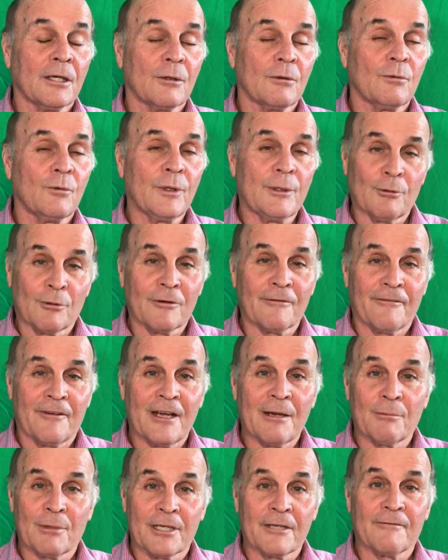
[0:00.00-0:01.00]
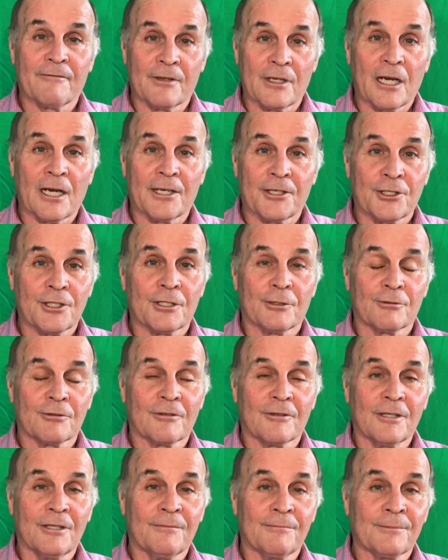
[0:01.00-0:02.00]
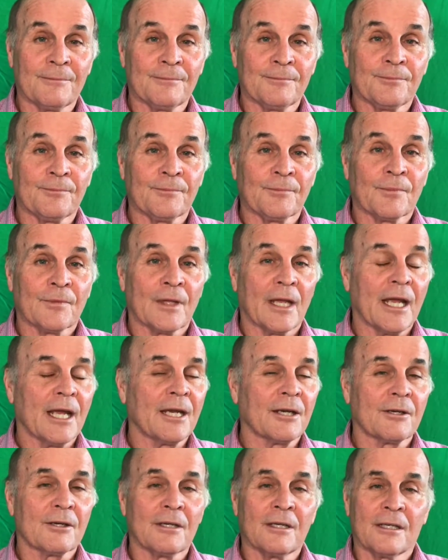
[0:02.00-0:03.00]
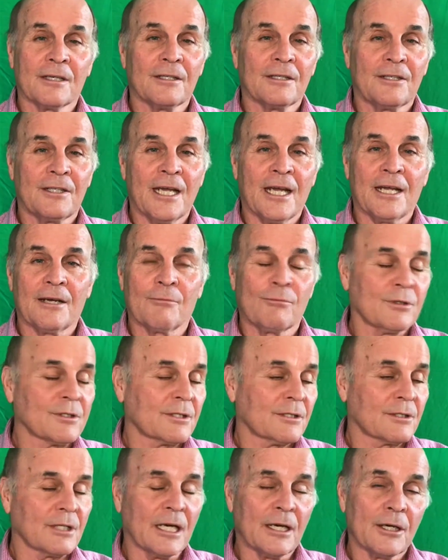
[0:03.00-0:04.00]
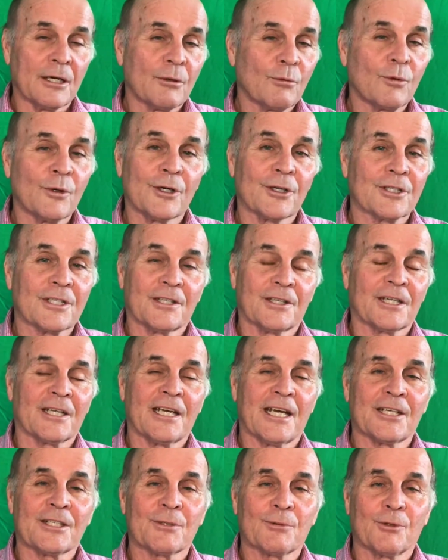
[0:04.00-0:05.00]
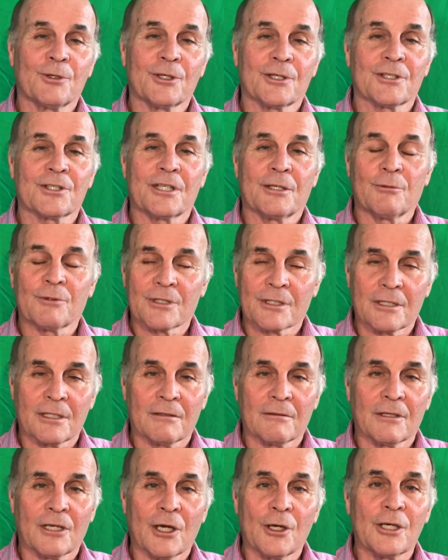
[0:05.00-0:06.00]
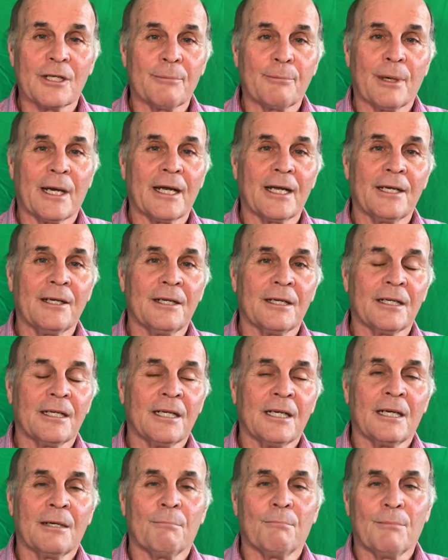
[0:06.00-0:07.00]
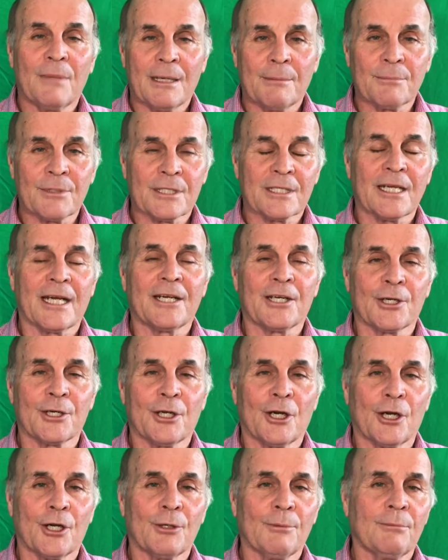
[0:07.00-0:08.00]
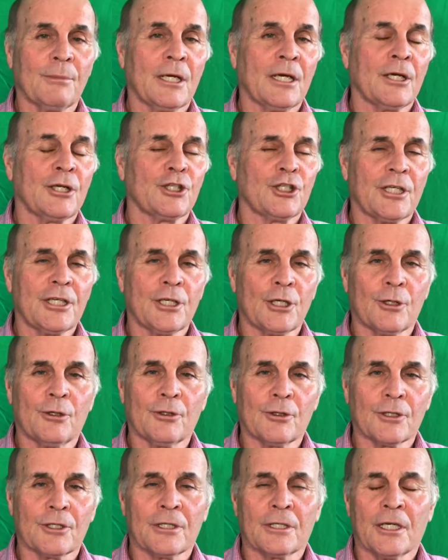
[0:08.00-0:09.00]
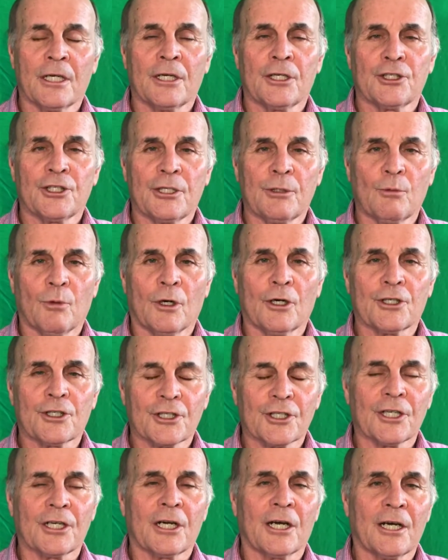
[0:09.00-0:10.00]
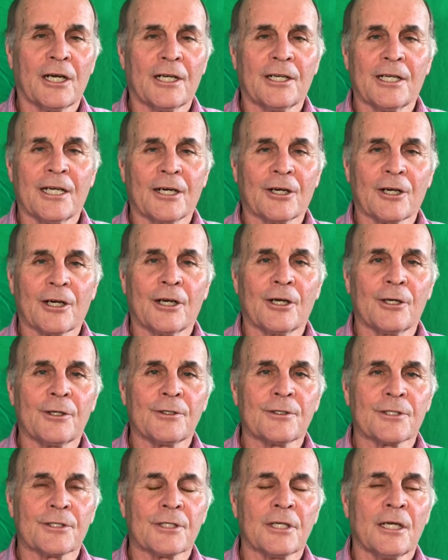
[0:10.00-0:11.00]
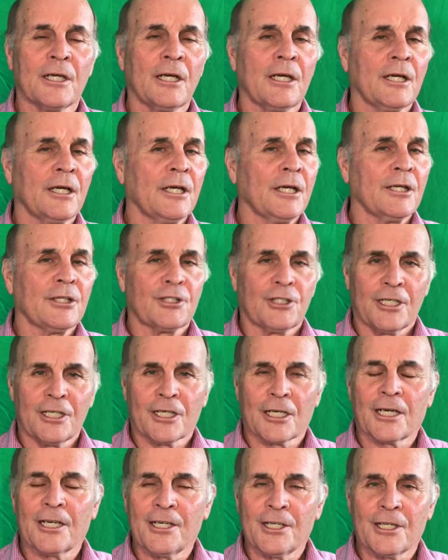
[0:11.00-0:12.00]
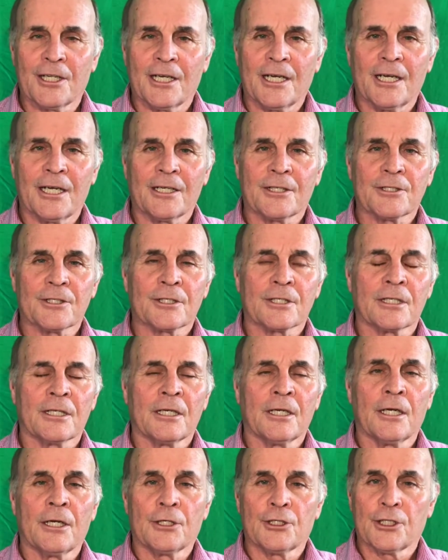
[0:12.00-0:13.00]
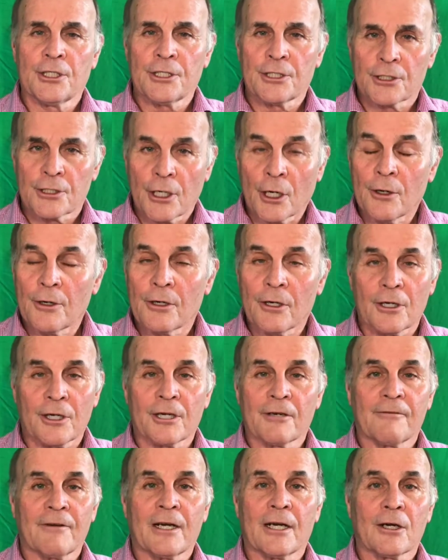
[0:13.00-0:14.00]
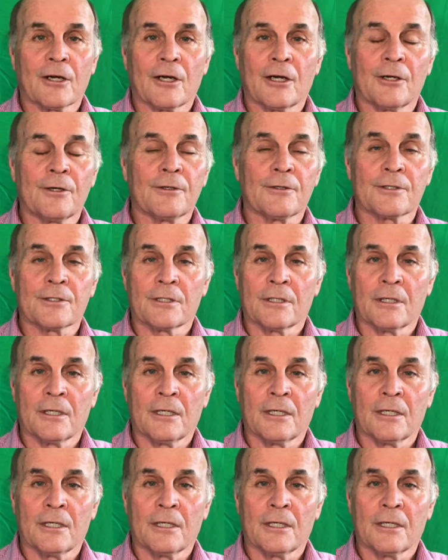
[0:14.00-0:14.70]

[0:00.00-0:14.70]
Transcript: We were a family of 9 children, and Dad worked at the gasworks. He was lowly paid. Mum stayed at home. She cooked, she washed and ironed our clothes, she cleaned the house, she sewed a lot of our clothes,